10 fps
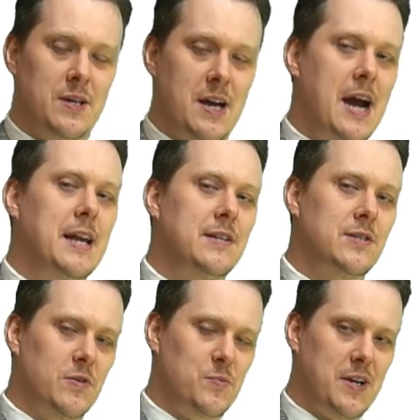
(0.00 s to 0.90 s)
And its
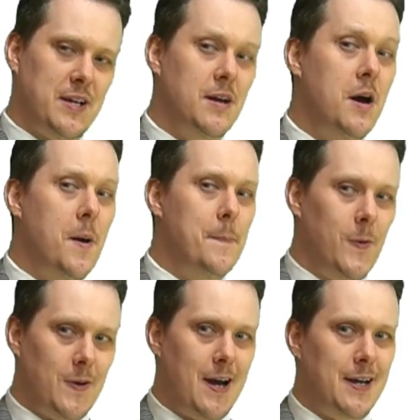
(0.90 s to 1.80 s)
offspring are more
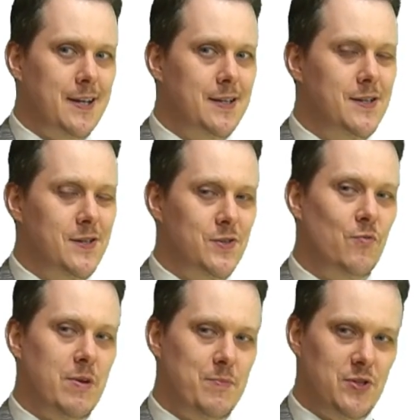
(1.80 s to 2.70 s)
likely to
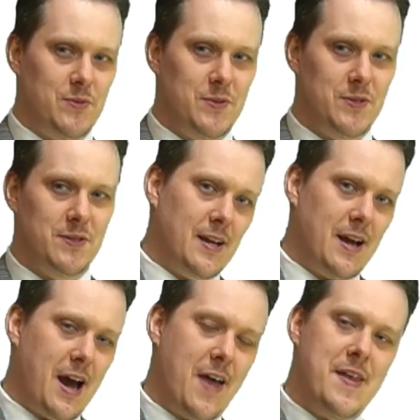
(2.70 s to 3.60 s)
reproduce.
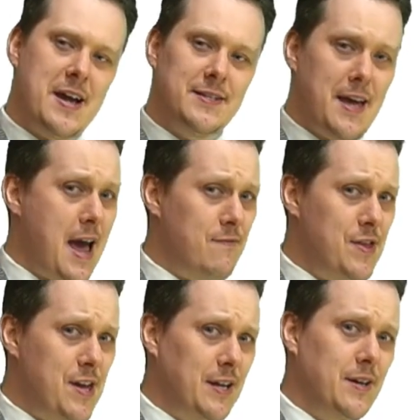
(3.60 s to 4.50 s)
And that is
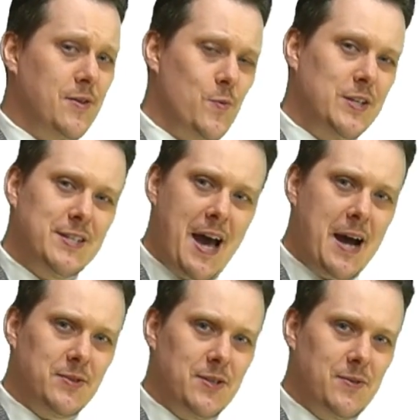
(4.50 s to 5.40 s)
everything that we set out
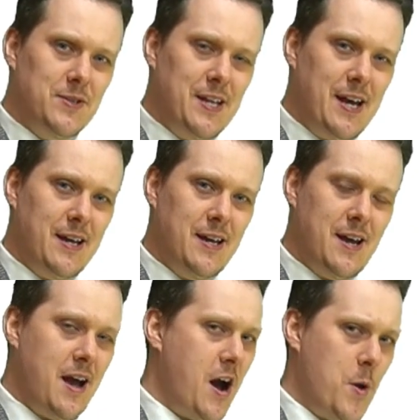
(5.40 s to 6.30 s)
to do today.
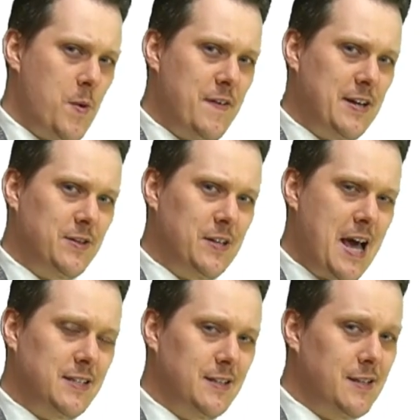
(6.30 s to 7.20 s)
I hope you've had a good
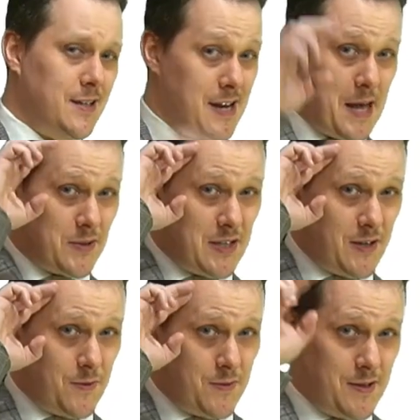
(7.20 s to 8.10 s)
lesson, and I'll see
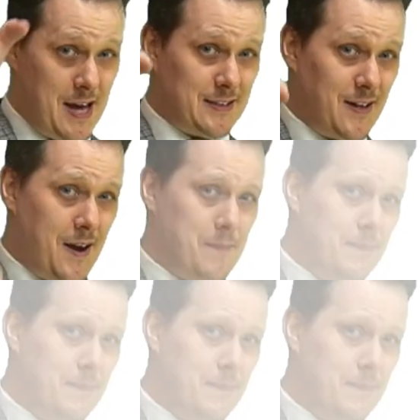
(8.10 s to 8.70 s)
you next time.